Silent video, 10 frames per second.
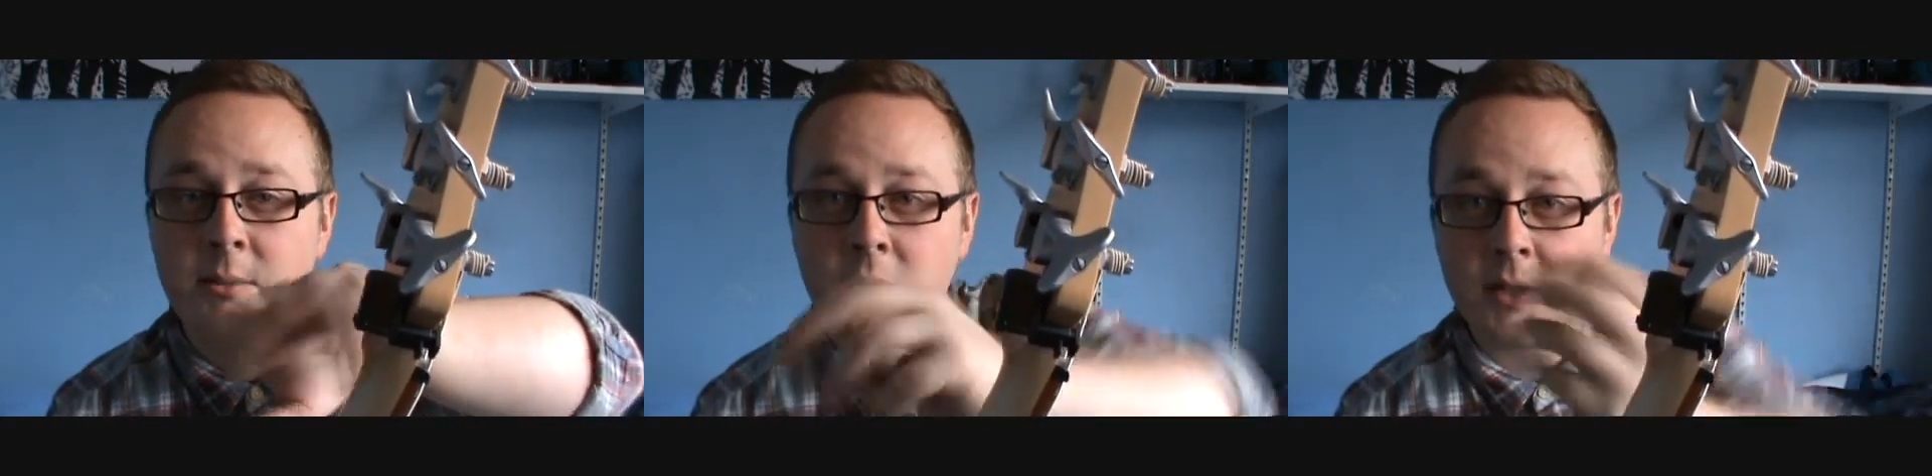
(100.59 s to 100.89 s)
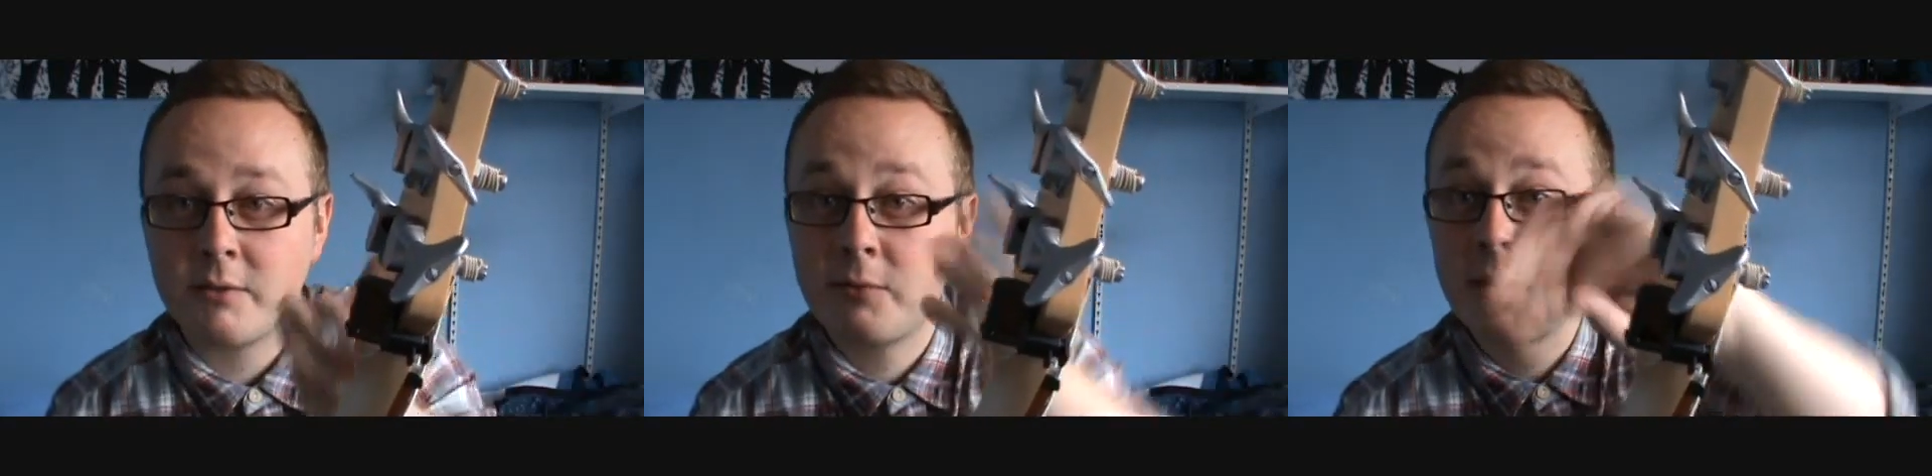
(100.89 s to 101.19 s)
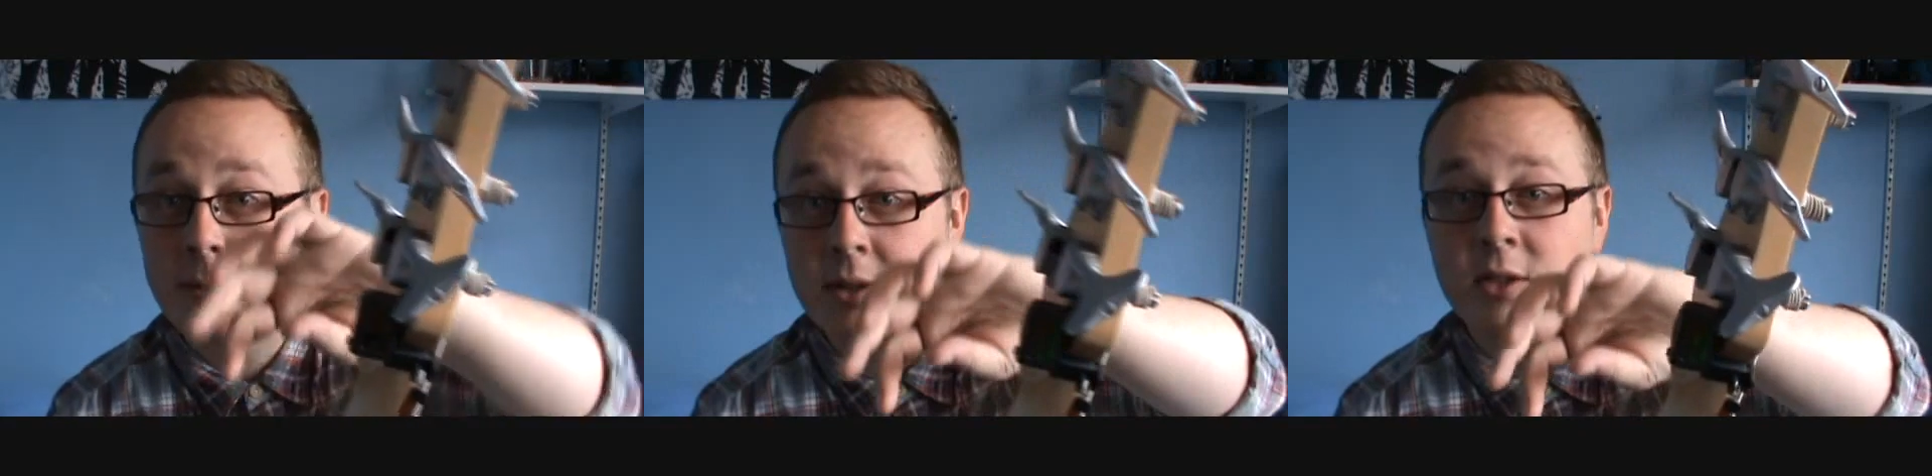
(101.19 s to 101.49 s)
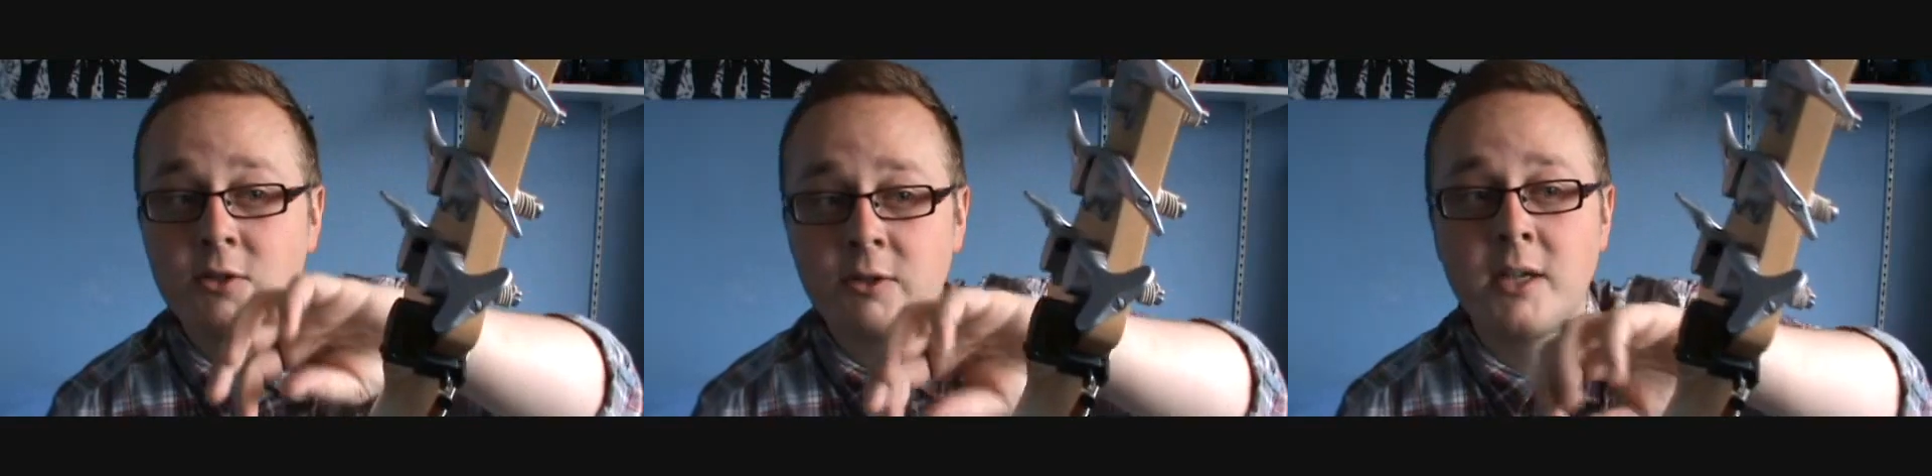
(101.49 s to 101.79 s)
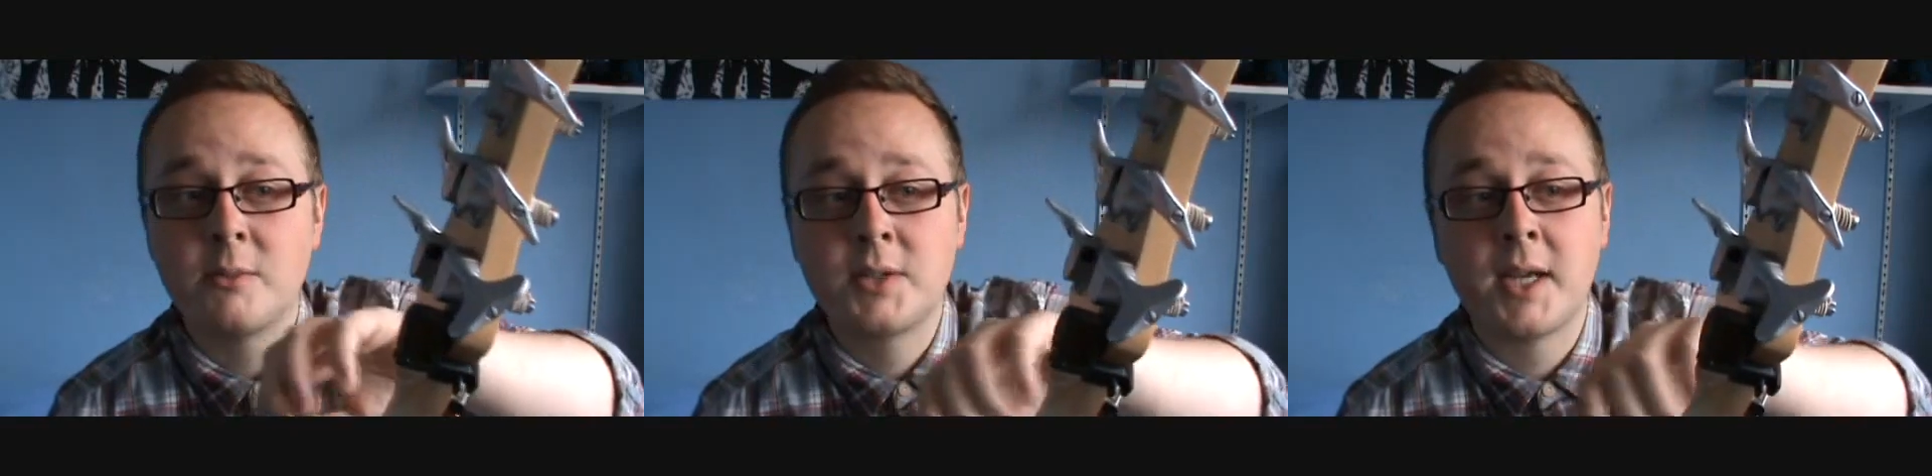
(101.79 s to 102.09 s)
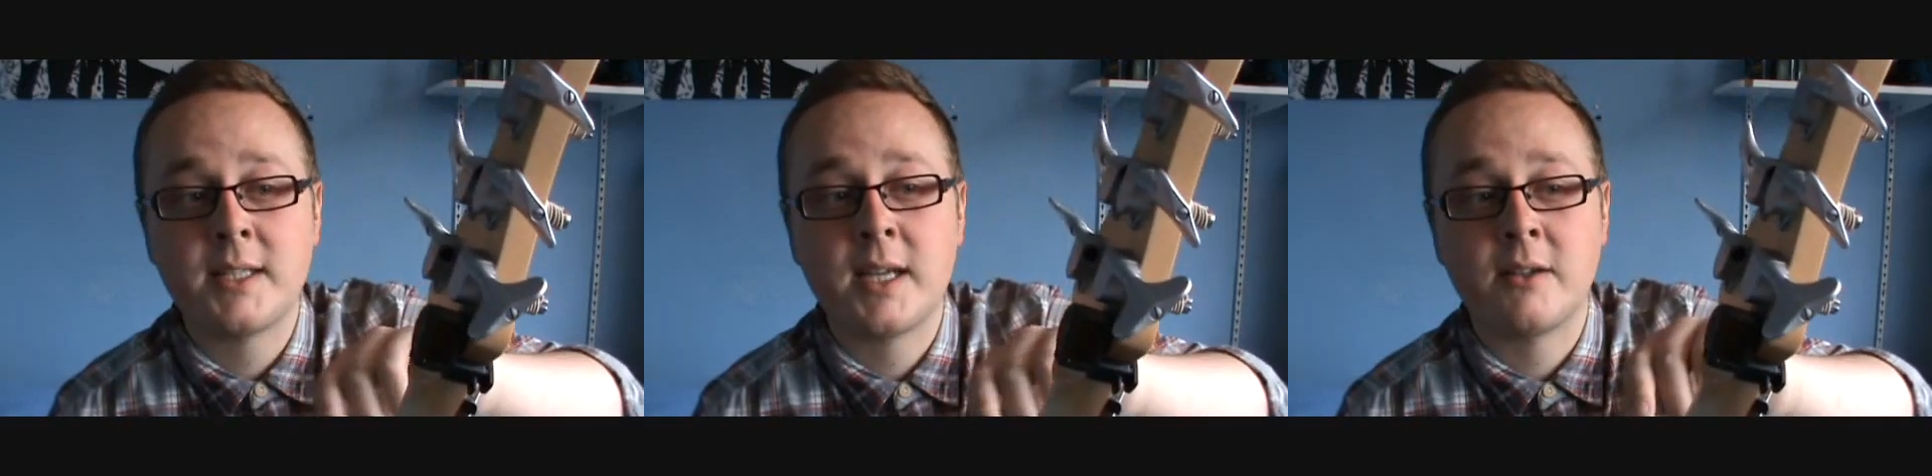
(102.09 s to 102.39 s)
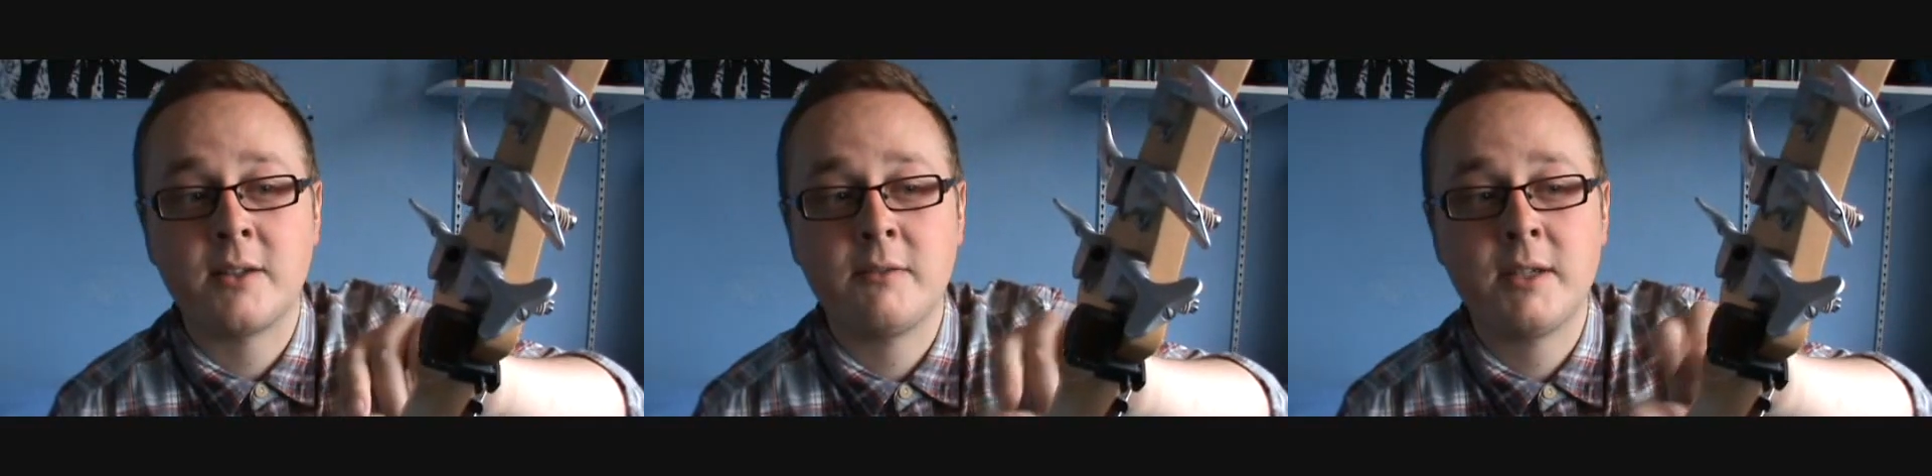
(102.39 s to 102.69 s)
button it flips the screen upside
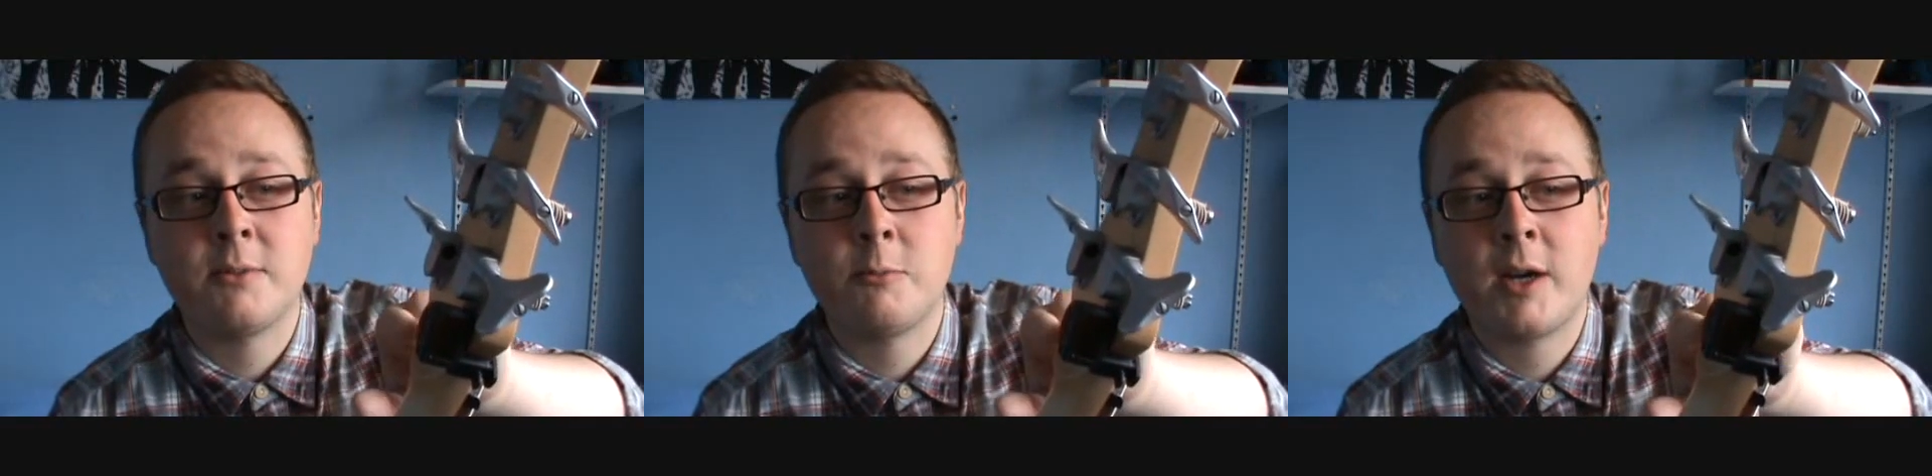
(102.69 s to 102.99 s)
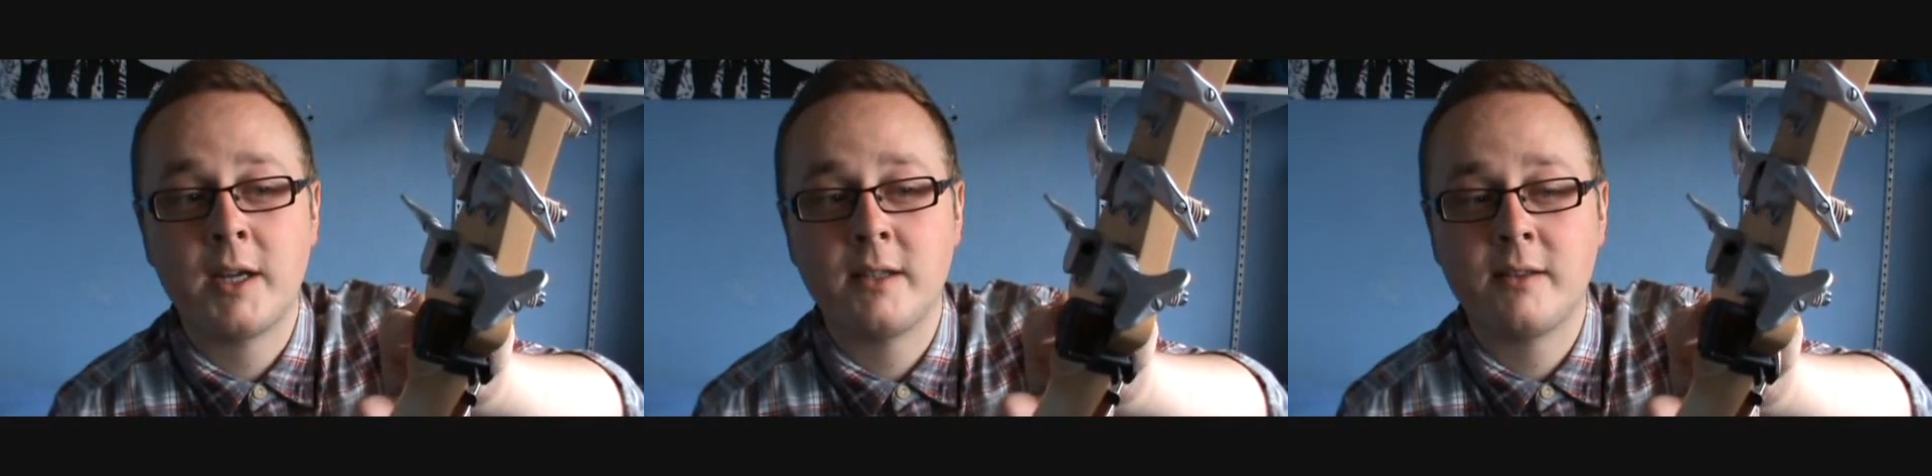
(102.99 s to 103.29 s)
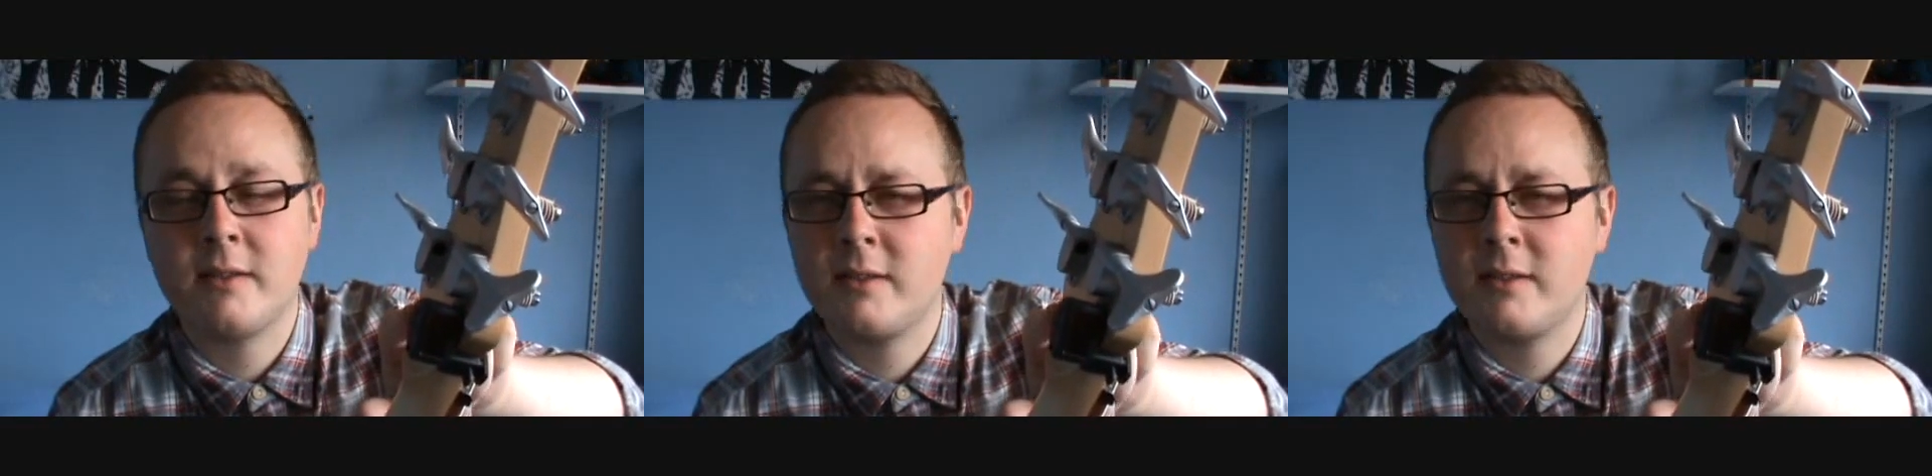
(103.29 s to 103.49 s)
down, and the reason why